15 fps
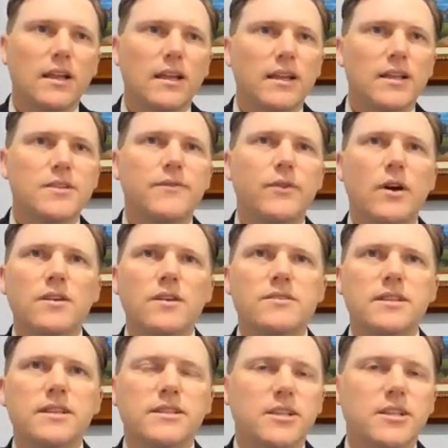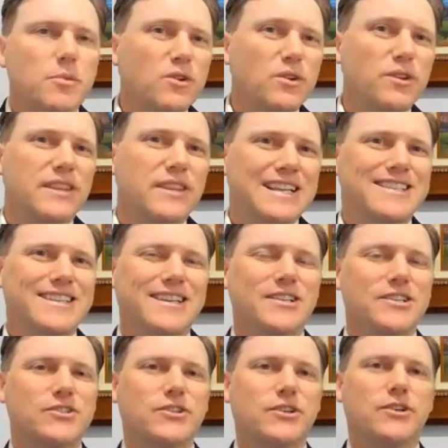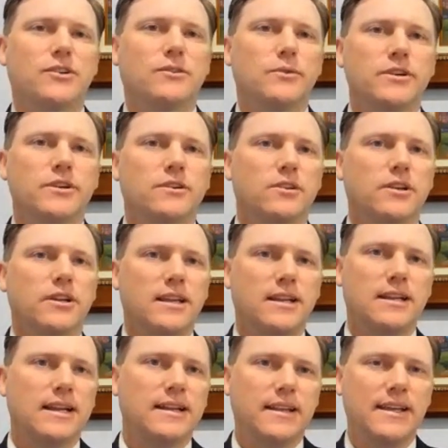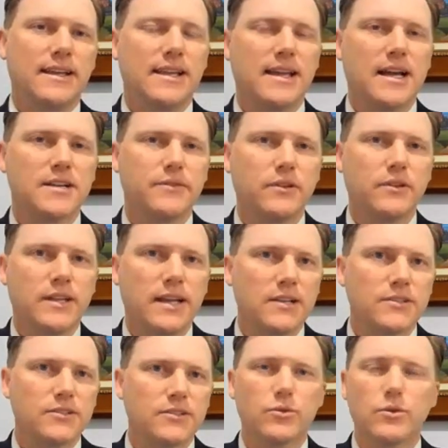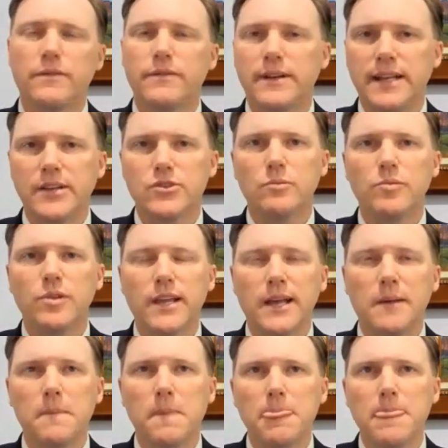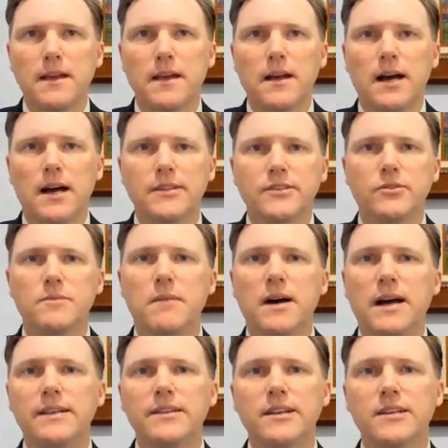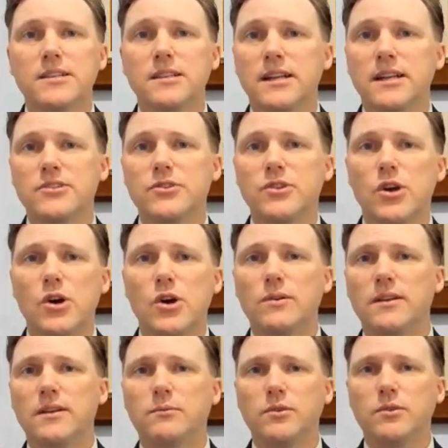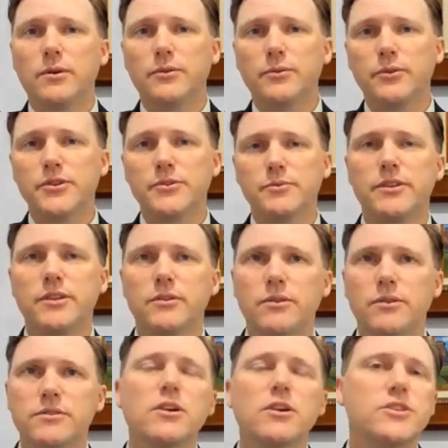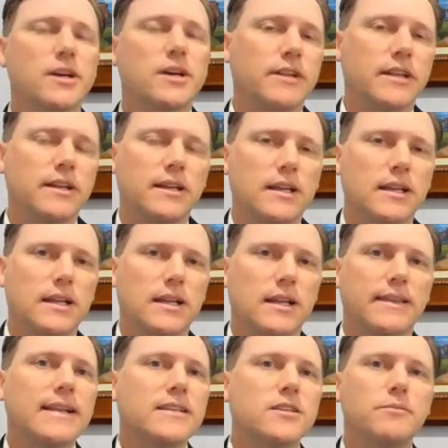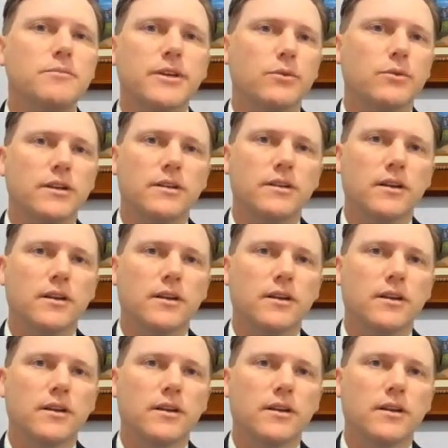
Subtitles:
As far as the typical things to consider when you're looking at a cash flow analysis or a financial plan, to remind us and let us know, and we'll go through this with you, is longevity. That's a big one.